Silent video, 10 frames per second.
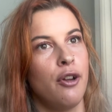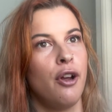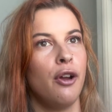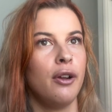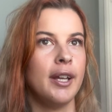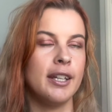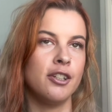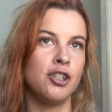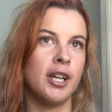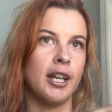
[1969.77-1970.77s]
her
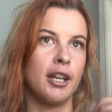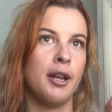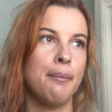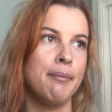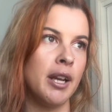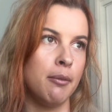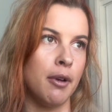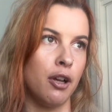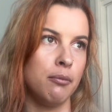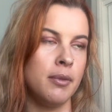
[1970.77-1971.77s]
energetic
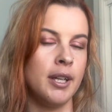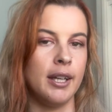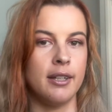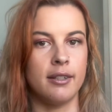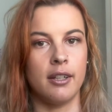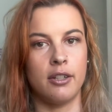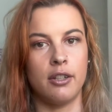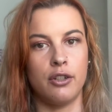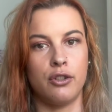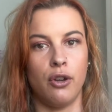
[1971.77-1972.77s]
minimum is this
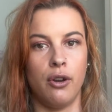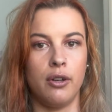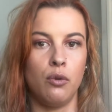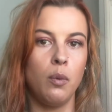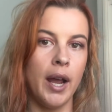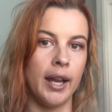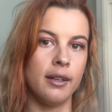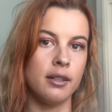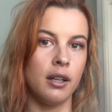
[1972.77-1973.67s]
certain weight.